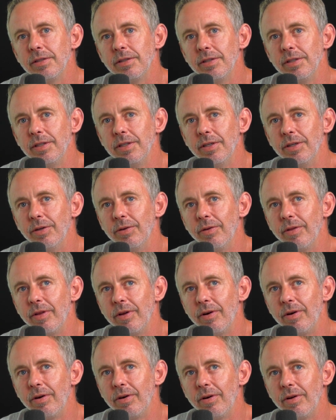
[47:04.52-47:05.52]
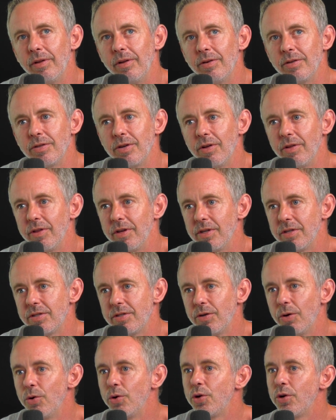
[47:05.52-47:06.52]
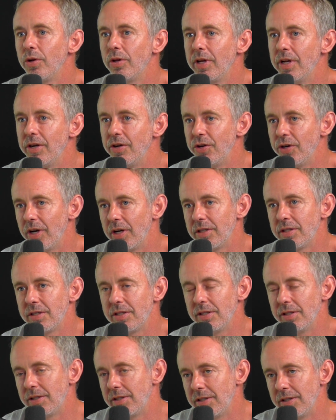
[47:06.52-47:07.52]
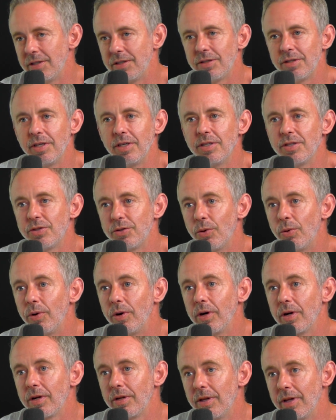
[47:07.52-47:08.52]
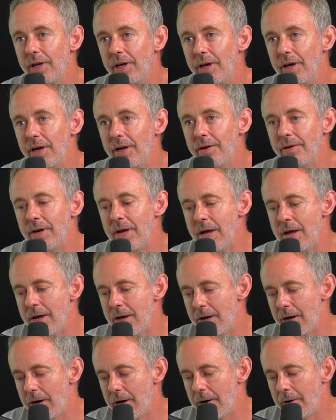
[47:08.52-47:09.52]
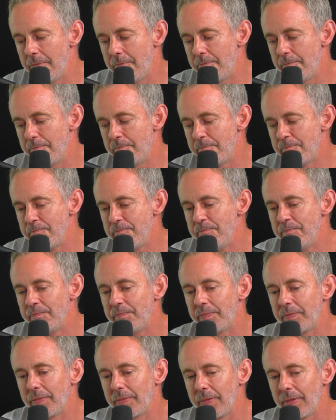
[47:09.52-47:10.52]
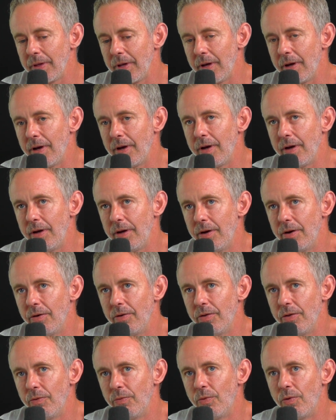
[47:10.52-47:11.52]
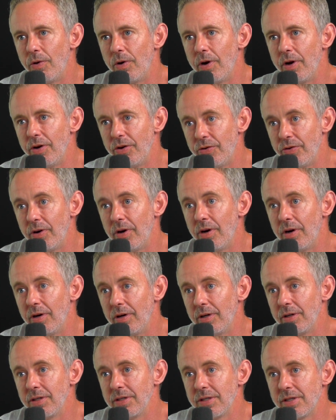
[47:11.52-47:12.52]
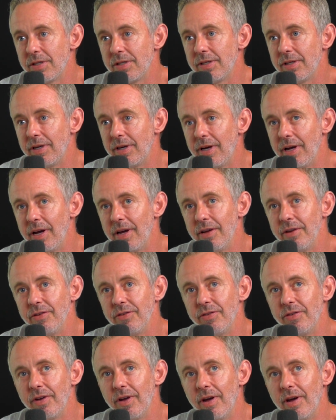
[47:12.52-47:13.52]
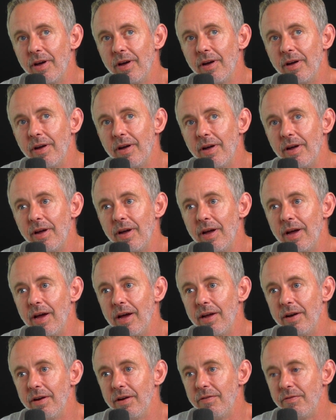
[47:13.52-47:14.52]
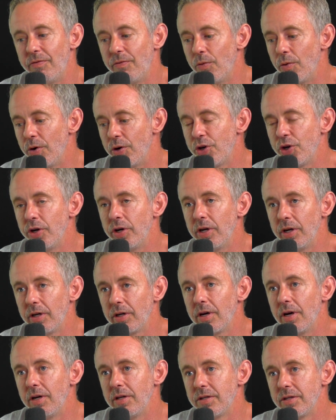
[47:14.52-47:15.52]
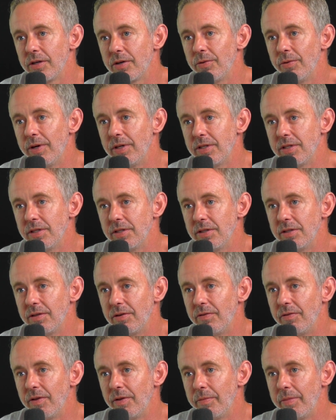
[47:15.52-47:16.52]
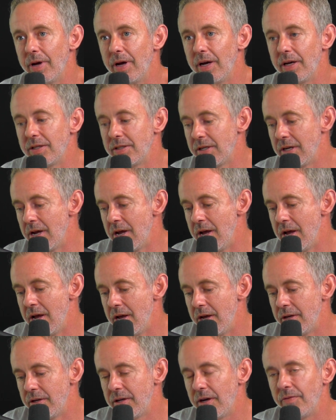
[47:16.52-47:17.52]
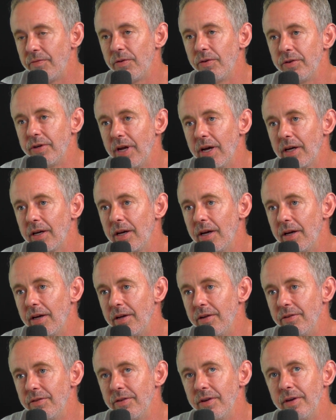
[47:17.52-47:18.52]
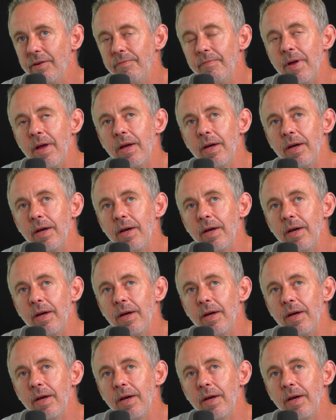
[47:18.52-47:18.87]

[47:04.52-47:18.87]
there's all this social injustice historically, and the war on drugs has had unfortunate consequences over the past several decades, and